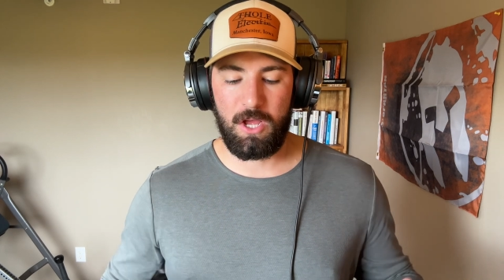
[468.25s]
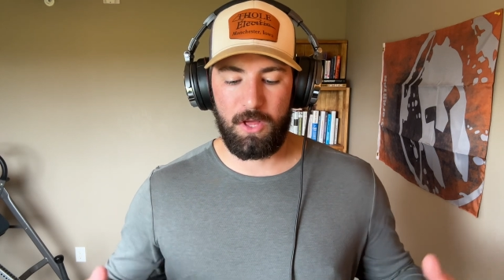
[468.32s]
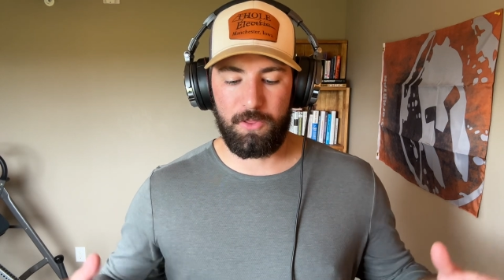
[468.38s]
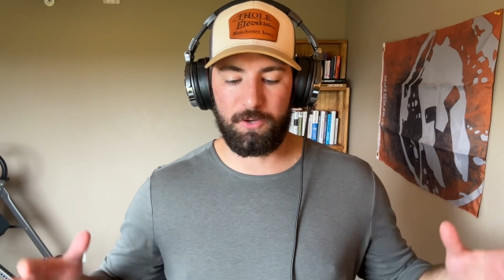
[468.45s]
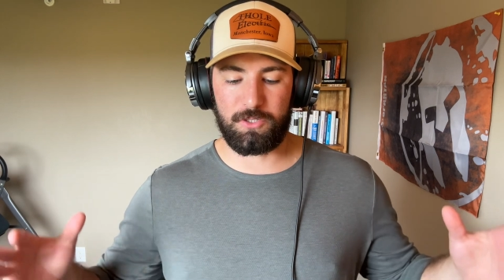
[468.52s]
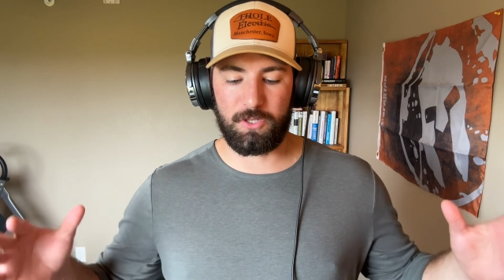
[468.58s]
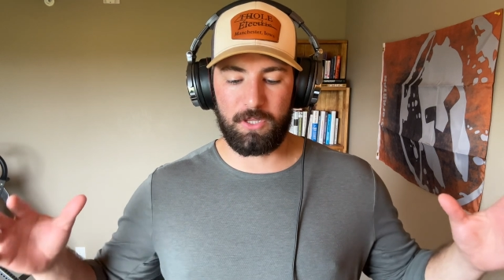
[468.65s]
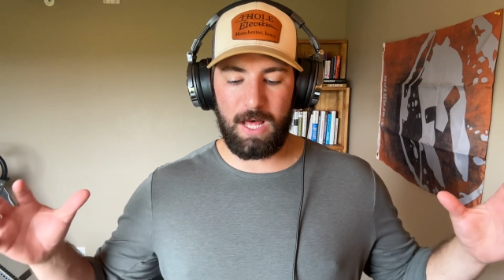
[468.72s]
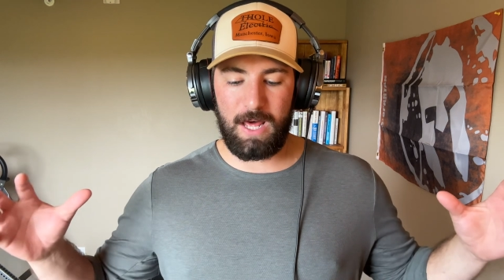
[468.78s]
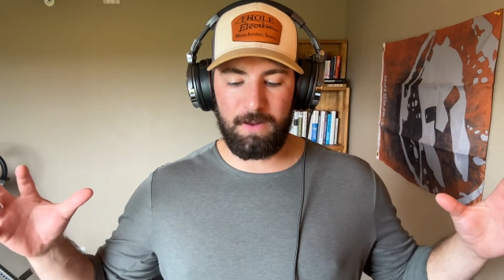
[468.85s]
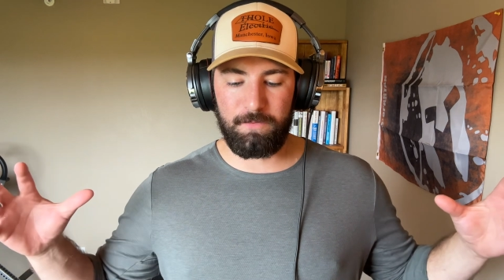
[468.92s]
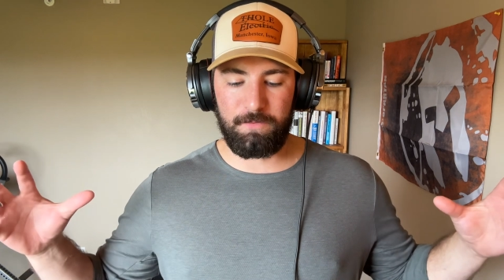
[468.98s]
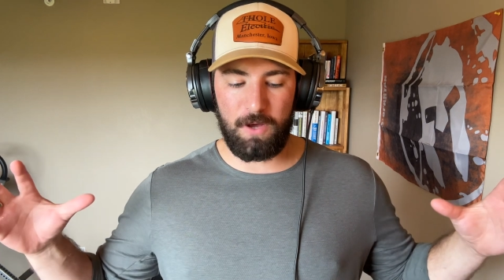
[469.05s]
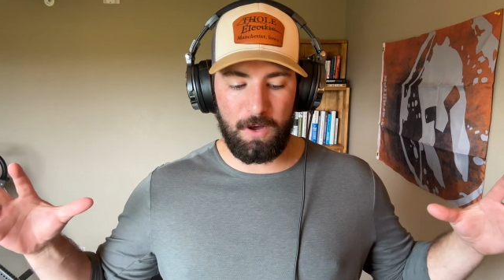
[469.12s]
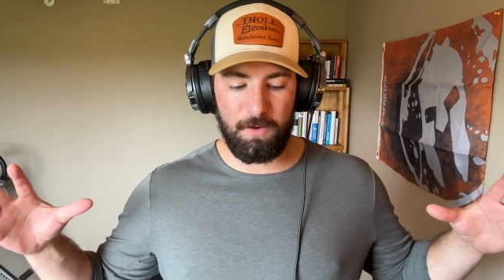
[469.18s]
there's a lot
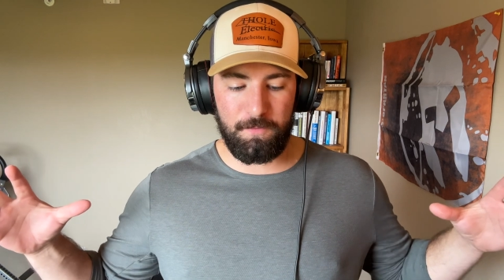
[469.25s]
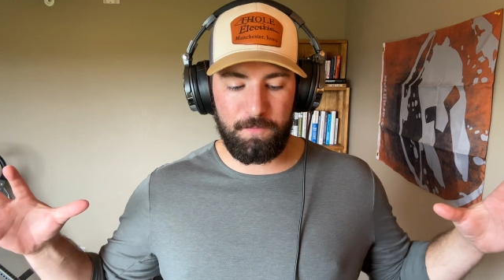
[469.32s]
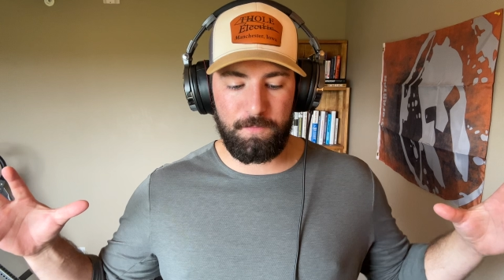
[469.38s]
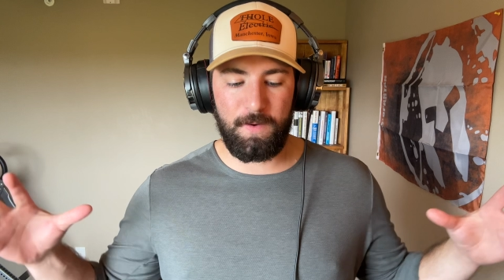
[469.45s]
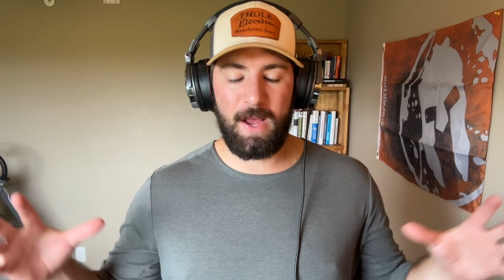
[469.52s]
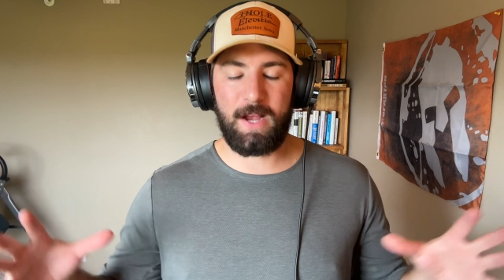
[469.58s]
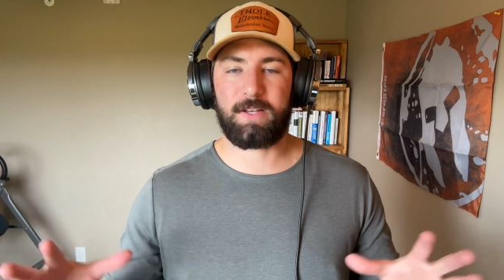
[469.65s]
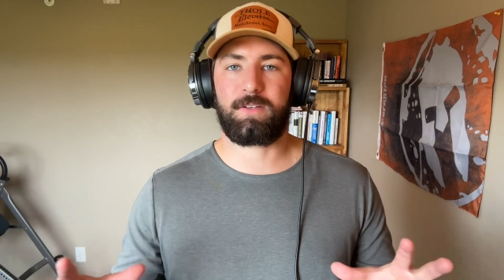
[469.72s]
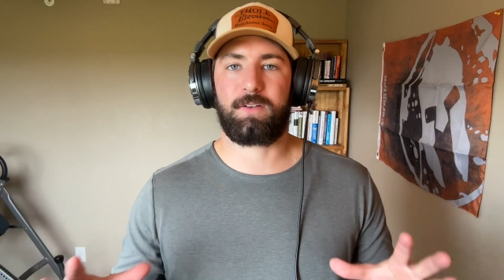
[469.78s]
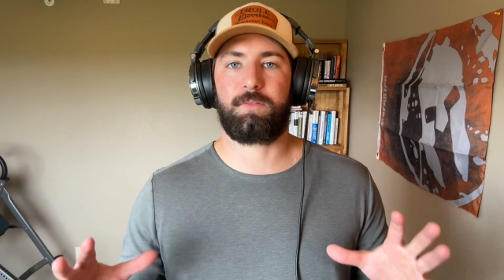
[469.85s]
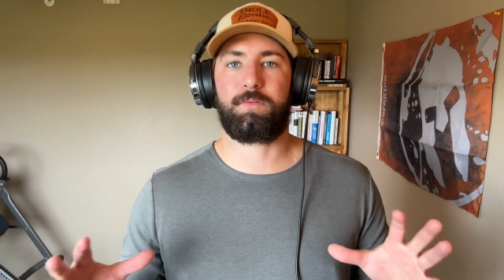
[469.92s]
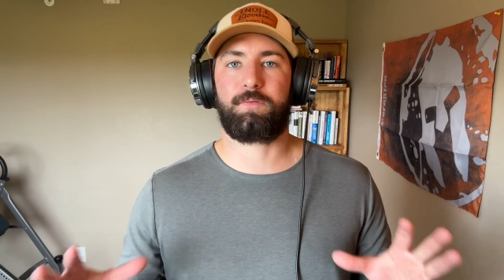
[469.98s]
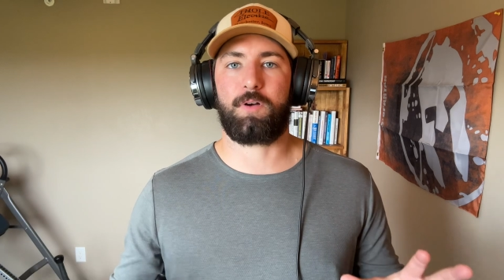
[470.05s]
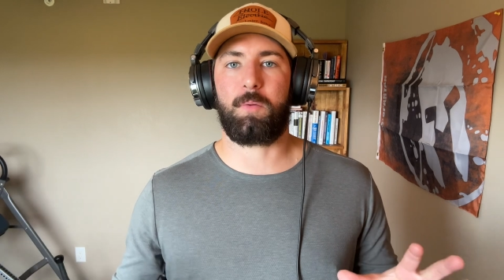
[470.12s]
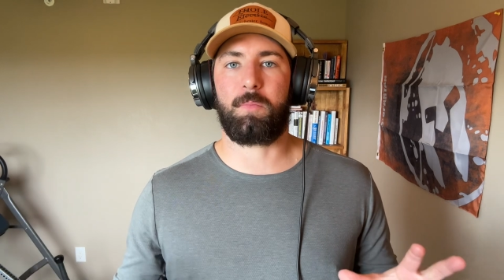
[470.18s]
of effect
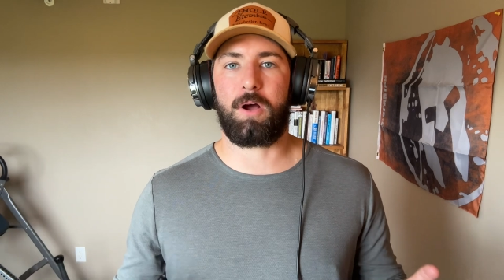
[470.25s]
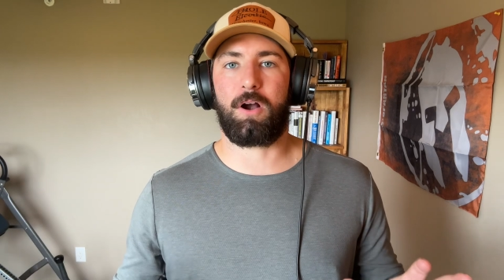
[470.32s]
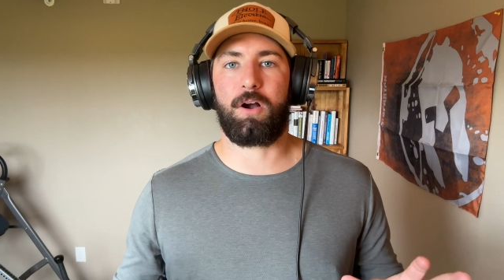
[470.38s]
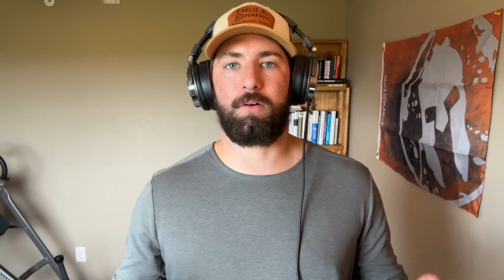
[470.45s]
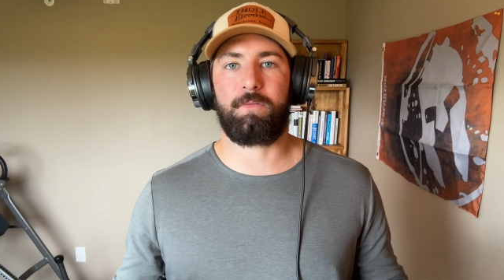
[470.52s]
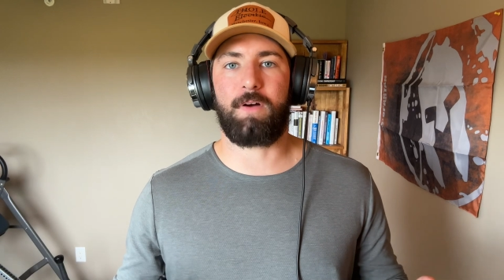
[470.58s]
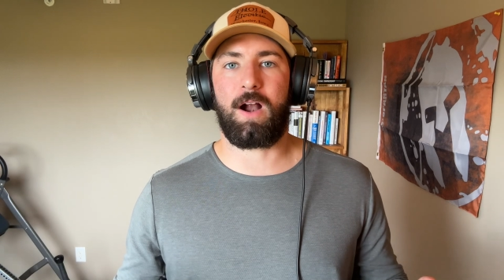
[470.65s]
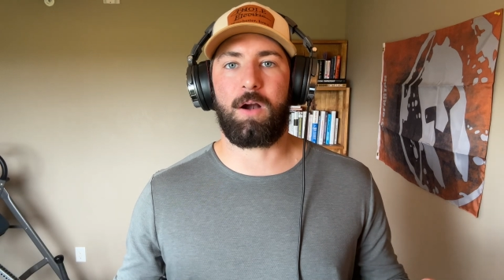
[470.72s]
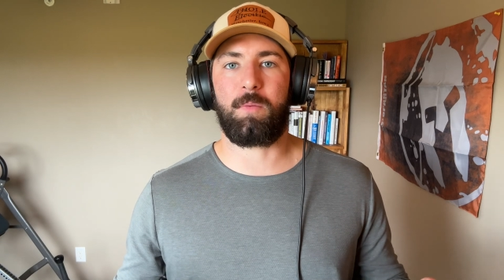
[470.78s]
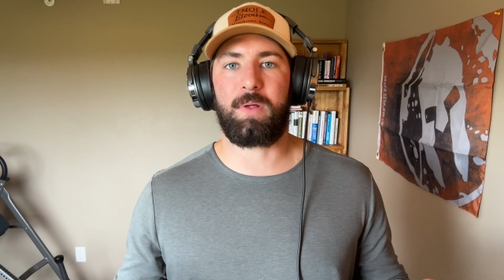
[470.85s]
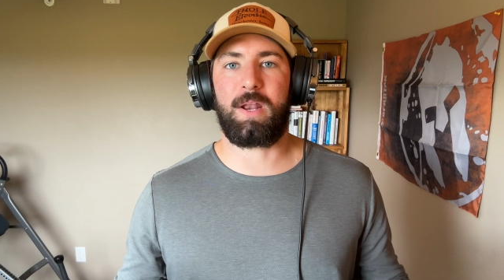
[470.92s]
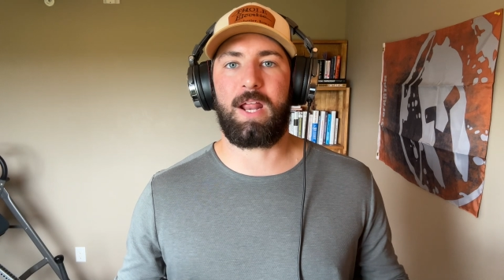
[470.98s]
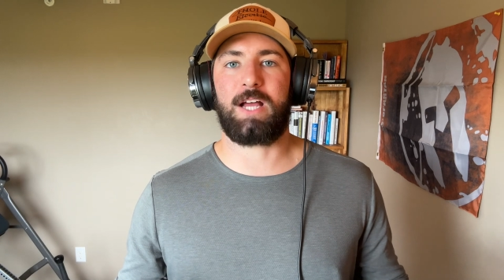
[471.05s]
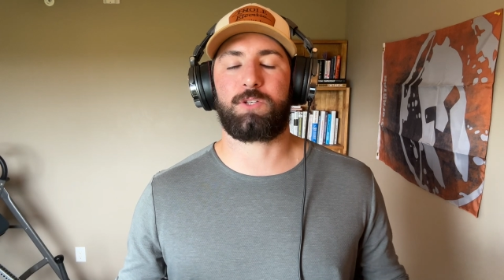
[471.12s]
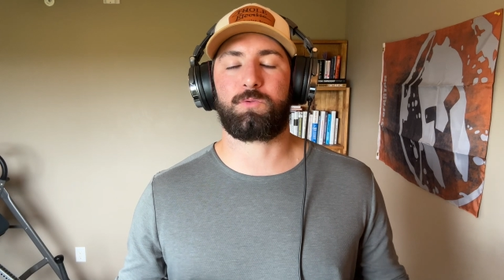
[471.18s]
from our environment
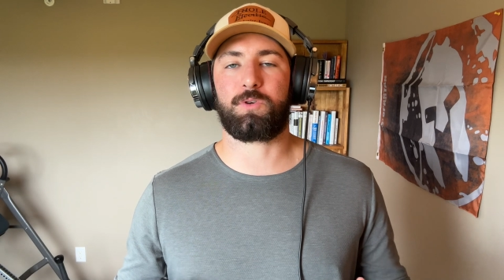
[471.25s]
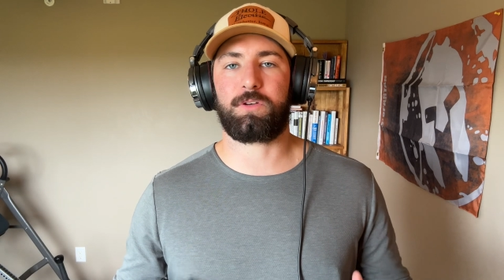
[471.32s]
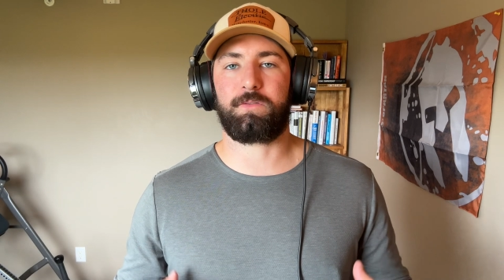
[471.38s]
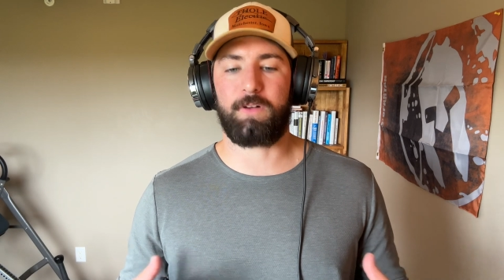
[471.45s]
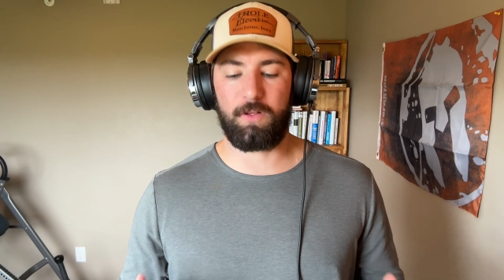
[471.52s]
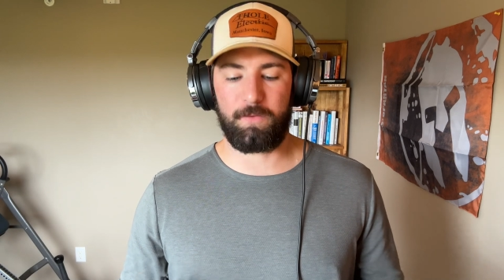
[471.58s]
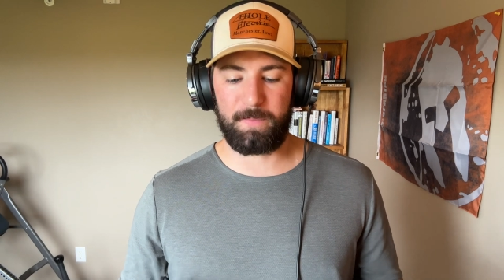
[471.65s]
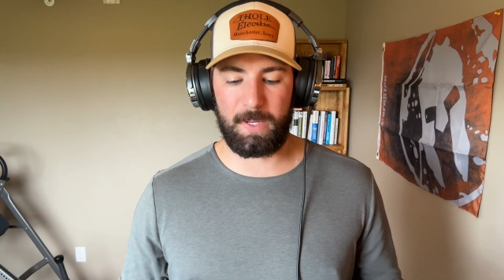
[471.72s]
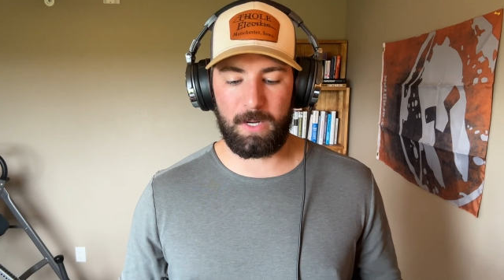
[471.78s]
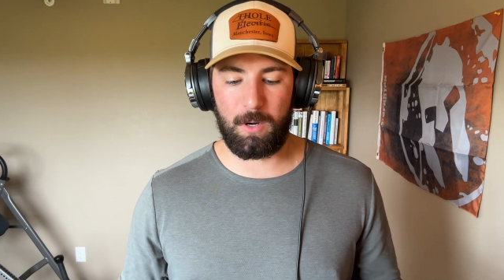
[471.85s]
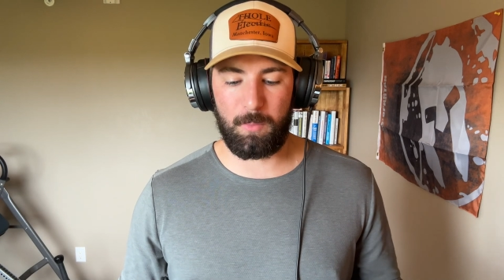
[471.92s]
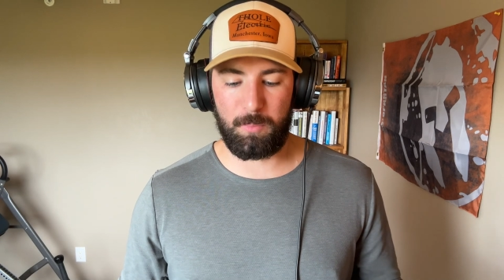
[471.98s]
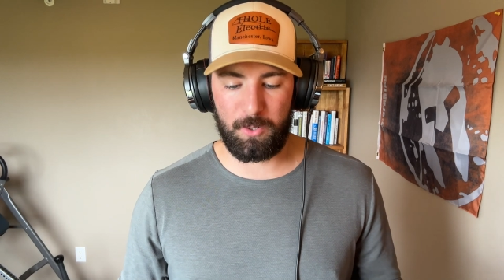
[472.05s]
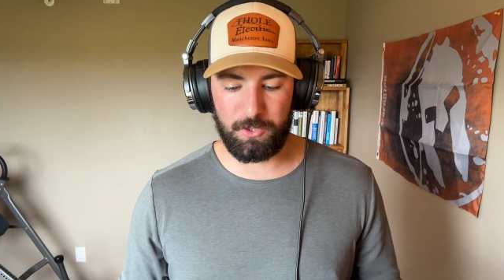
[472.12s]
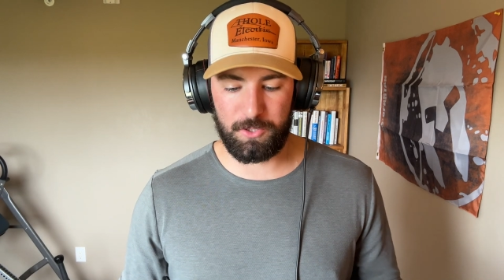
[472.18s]
as we're developing our
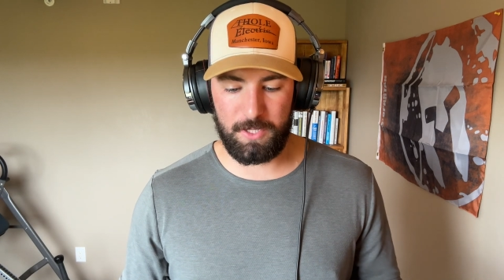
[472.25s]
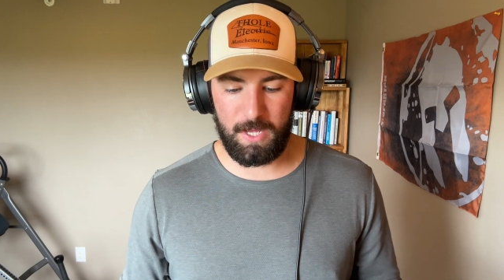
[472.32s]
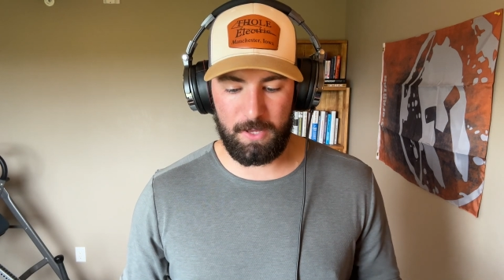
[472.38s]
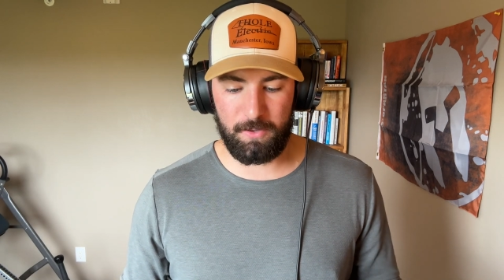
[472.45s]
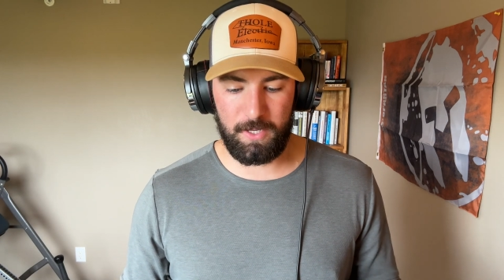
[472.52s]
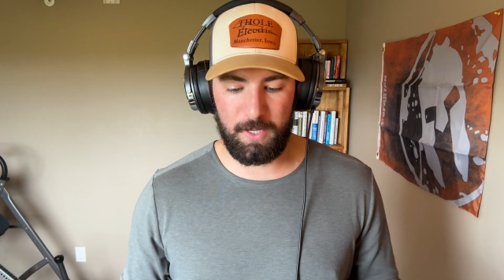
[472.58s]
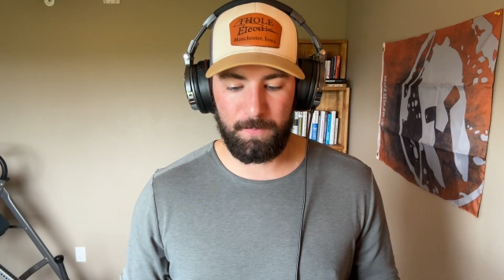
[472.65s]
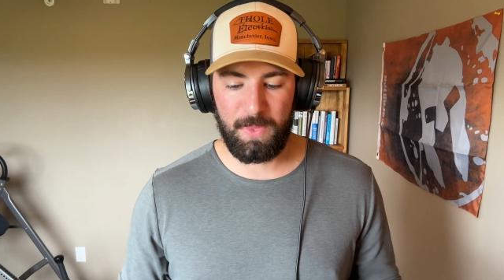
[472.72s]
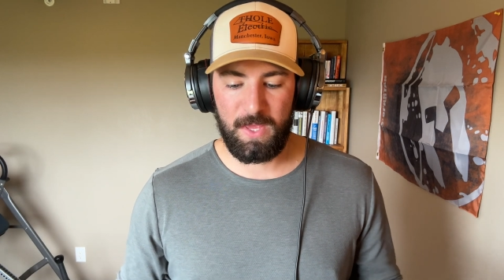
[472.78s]
personality.